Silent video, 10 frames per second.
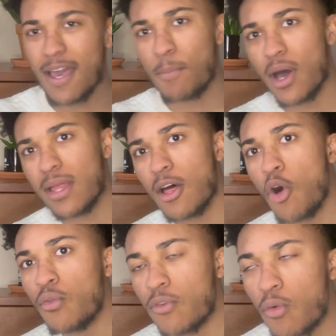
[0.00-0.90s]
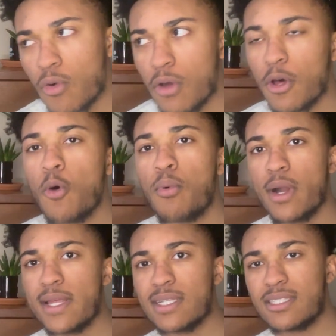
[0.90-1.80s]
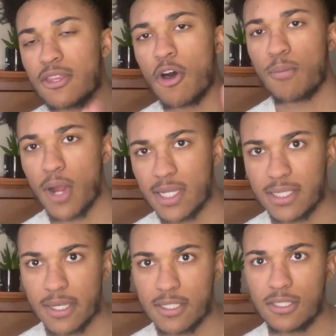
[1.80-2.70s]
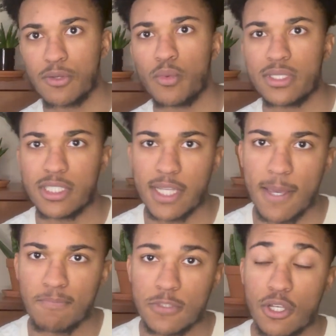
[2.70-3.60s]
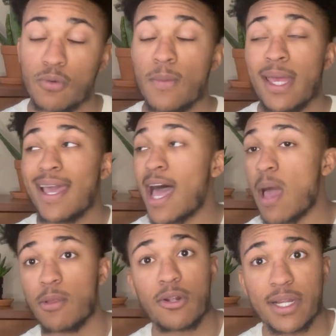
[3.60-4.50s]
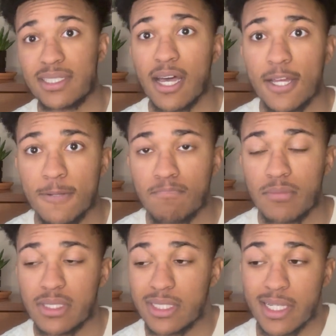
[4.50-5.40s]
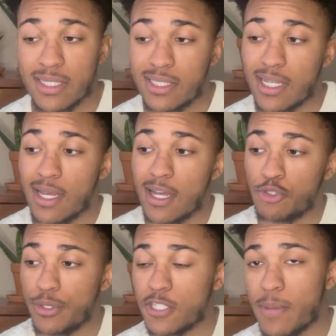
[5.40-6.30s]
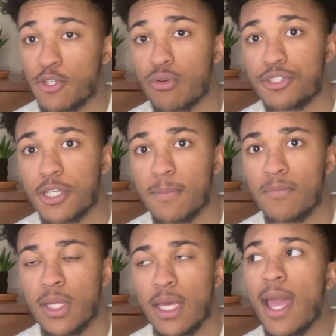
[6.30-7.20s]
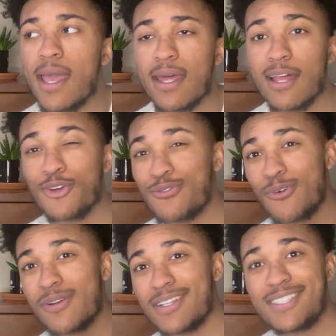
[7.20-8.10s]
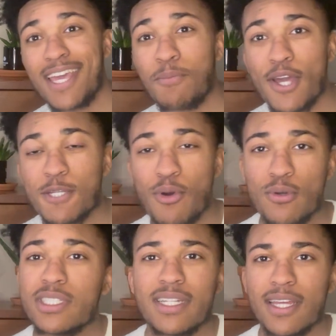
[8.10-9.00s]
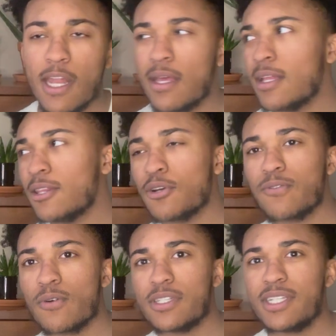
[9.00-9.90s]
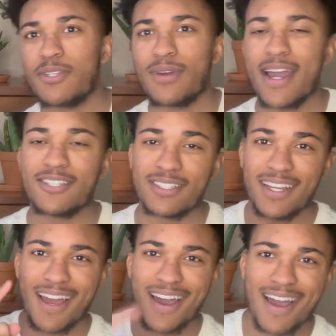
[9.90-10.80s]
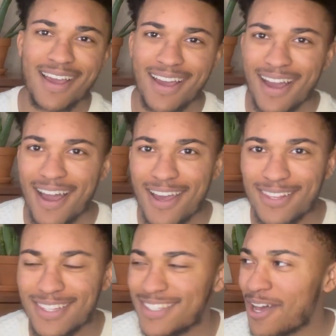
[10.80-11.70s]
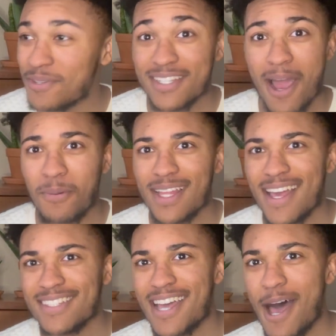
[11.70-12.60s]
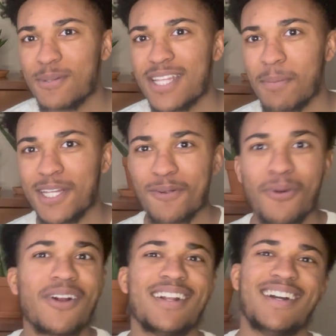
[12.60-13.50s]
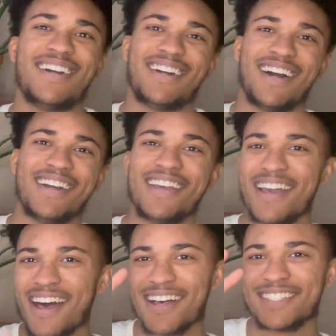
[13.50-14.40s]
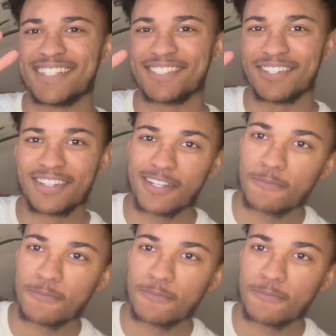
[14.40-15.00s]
But overall, the whole point is the thought process was the same. So I'm learning a ton since joining this mentorship. And I look forward to keeping you guys posted, and look forward to seeing you guys on the top of that Top Step leaderboard. I'll see you soon.